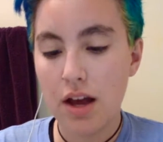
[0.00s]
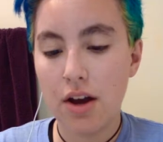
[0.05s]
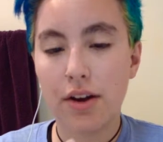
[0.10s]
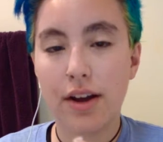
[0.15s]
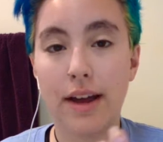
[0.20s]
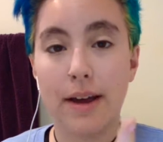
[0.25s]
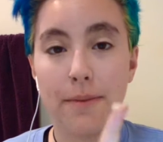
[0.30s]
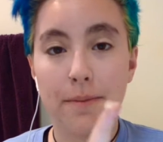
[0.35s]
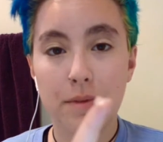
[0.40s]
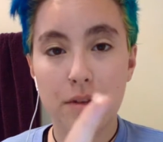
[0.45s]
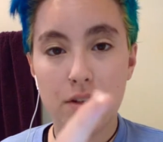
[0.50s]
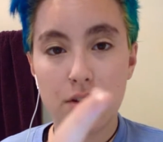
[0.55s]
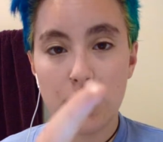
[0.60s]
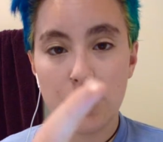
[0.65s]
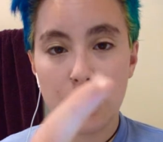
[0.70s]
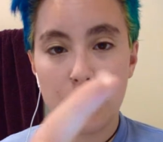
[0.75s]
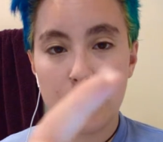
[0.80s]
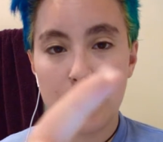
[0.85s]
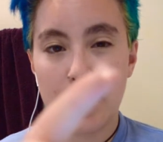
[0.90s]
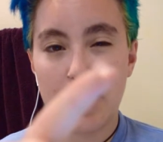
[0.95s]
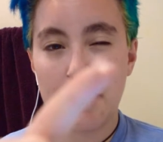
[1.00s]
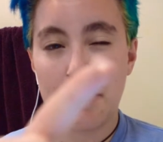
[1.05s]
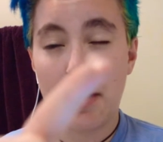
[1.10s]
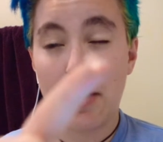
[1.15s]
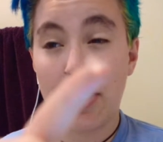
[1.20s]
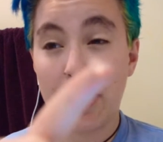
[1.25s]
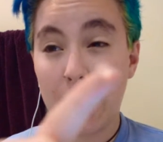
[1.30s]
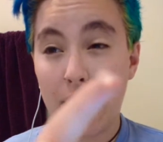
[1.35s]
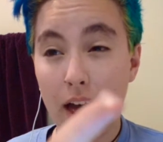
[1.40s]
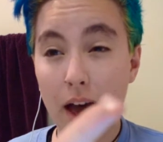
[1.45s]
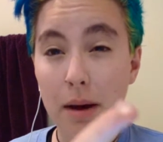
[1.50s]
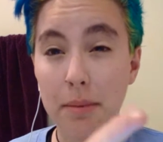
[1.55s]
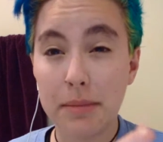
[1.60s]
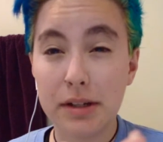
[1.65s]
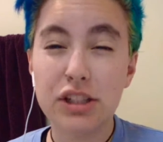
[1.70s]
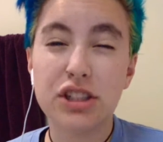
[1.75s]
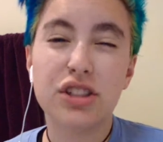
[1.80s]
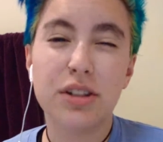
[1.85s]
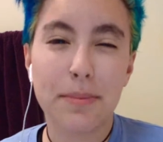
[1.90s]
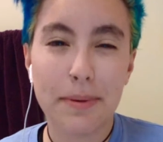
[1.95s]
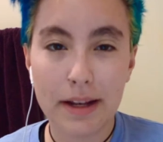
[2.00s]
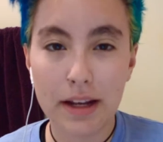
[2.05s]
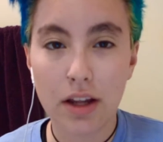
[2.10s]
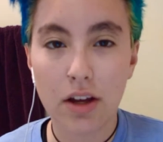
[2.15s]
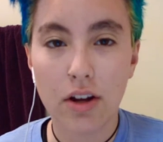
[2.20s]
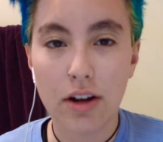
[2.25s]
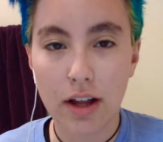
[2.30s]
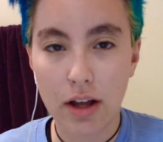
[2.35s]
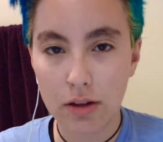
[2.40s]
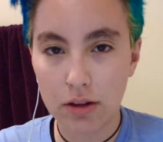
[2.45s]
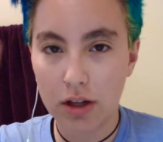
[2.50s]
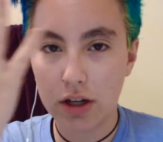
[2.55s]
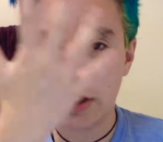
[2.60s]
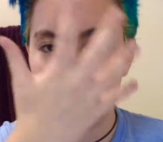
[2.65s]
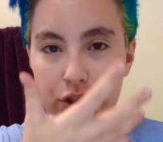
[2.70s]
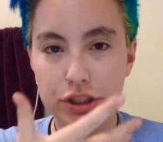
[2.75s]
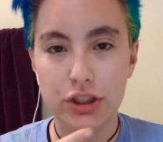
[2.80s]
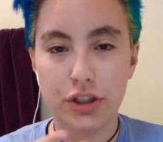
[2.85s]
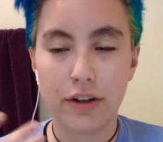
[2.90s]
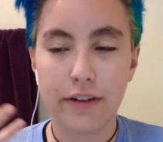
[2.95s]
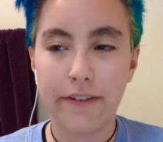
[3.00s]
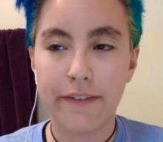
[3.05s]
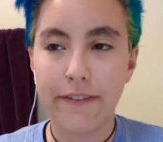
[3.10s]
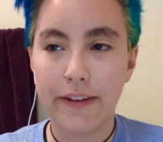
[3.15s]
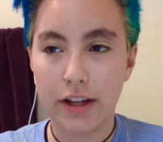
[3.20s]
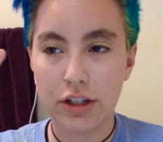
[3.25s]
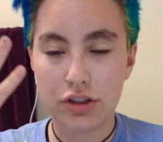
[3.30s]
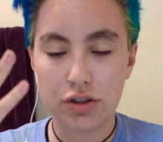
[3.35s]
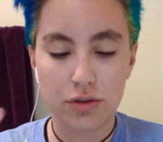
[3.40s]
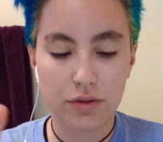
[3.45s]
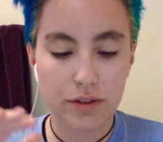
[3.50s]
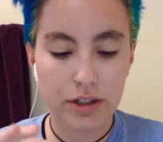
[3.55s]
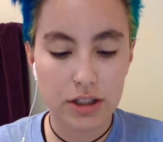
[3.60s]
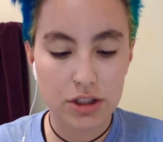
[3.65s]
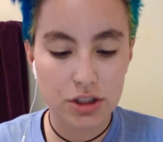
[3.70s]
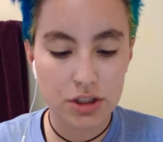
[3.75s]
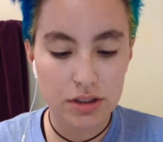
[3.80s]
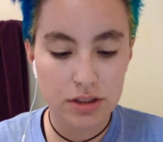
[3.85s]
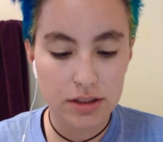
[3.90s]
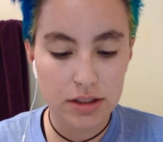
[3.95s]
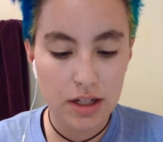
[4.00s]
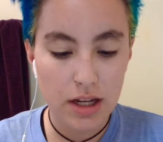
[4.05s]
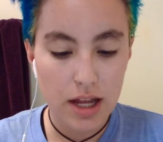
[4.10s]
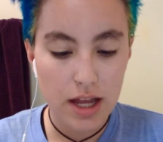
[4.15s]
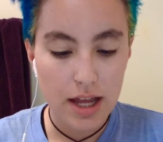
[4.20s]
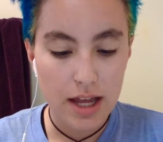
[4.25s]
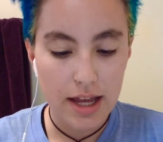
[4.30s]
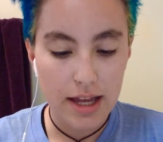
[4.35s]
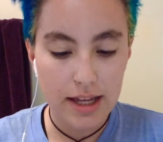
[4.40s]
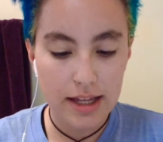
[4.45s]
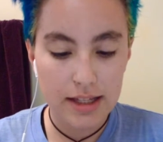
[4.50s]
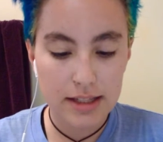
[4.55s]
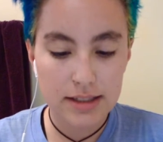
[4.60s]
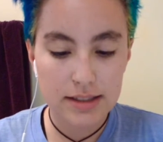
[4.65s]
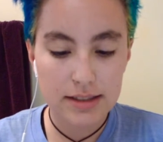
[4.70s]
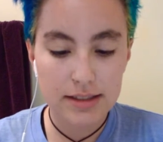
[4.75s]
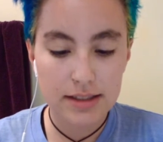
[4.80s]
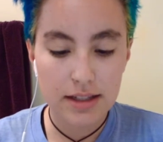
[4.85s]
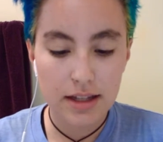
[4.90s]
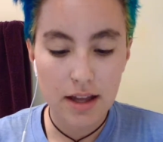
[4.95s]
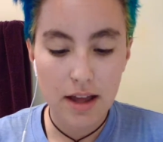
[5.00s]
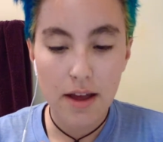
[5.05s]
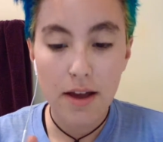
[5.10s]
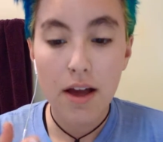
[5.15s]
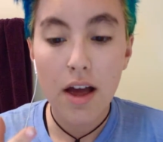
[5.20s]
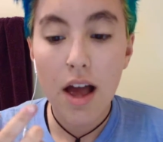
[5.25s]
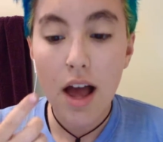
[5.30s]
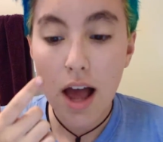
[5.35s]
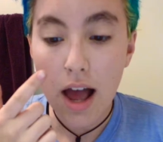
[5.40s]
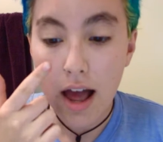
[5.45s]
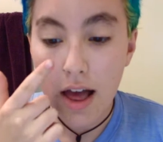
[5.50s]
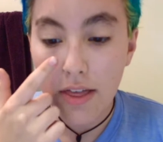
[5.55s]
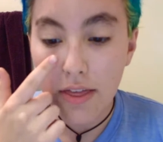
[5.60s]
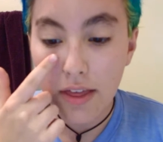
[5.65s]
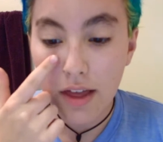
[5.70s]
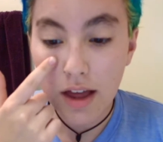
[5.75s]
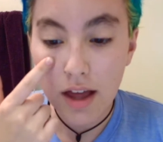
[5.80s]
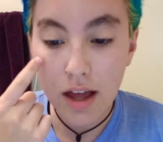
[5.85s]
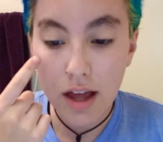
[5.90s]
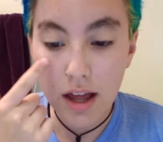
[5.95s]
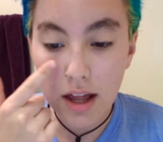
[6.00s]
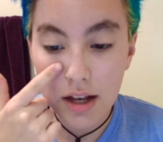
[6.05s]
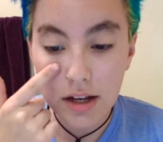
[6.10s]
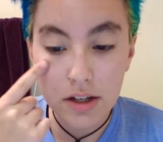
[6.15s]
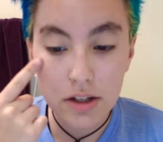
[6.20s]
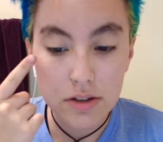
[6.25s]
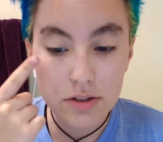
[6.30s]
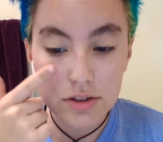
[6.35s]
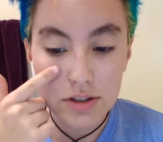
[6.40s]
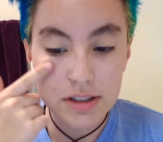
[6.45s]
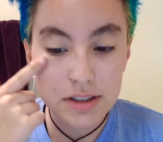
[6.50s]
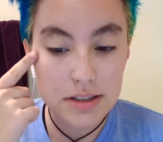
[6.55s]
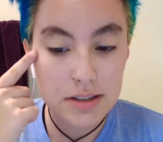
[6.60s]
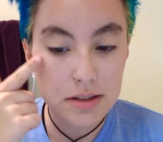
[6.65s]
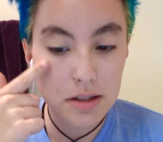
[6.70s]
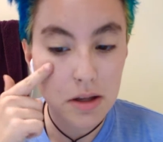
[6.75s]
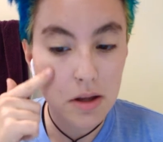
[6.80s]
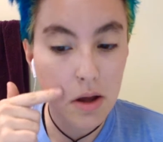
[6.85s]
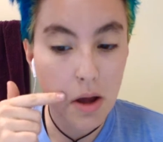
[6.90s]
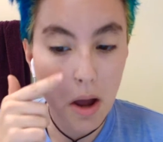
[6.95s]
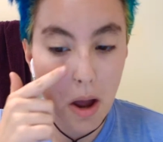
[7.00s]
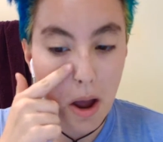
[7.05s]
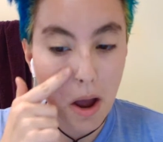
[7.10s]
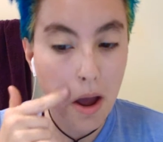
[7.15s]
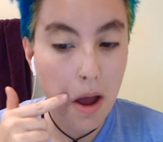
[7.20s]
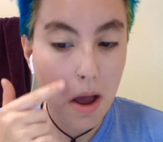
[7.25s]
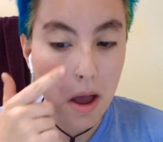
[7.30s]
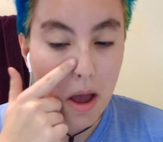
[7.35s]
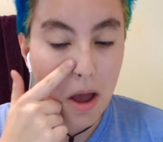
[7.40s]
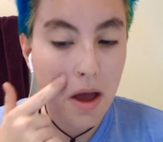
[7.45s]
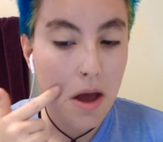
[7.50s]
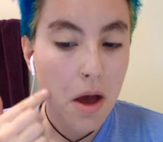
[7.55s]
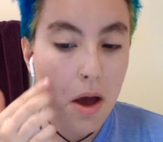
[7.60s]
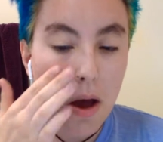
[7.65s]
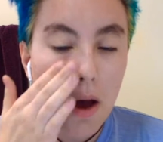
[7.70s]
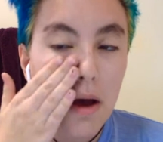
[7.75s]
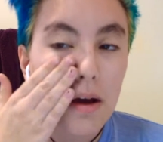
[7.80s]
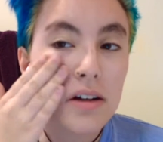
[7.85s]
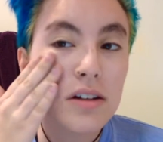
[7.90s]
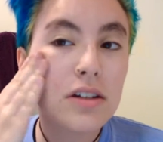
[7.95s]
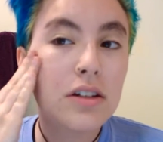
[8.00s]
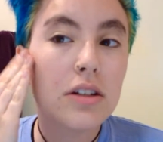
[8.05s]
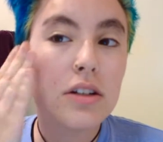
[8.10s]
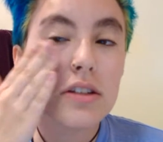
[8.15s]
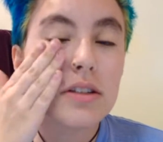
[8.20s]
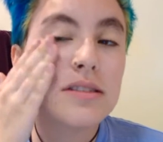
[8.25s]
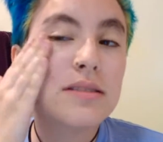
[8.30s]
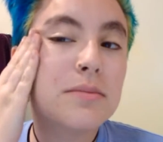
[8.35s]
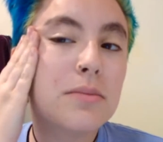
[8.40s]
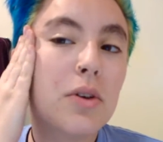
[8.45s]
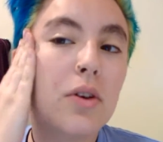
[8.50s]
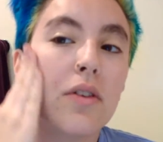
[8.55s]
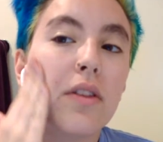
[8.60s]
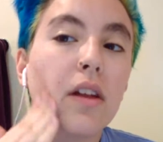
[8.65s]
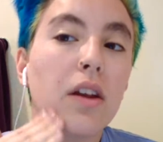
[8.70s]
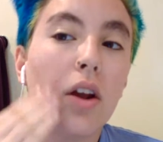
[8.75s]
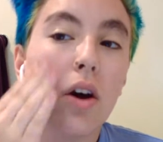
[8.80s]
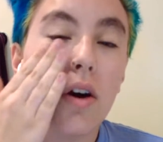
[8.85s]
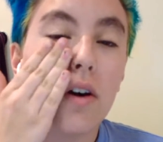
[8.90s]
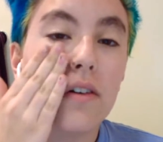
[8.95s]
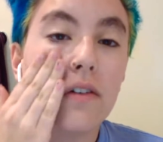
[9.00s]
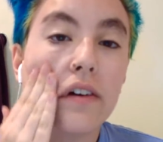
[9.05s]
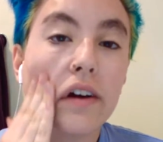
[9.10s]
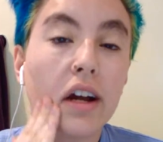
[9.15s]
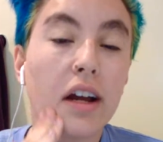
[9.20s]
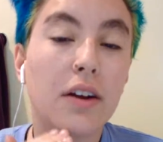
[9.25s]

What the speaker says: Okay, so you take about that much depending on how large your facial region is. And then you just smooth it over.